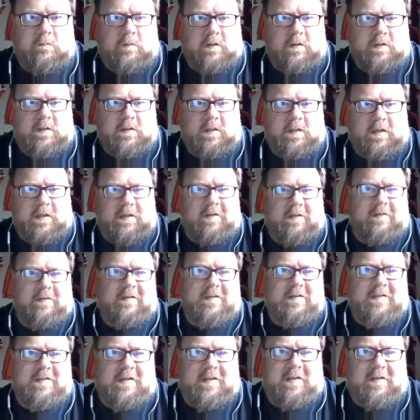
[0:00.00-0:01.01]
Is he
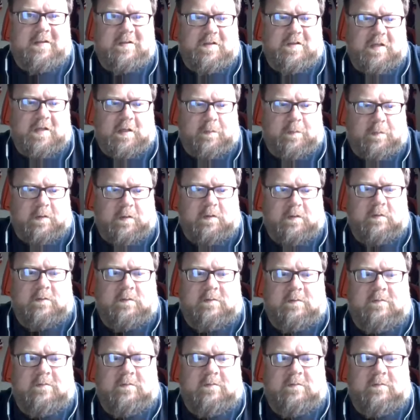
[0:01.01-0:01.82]
the champion?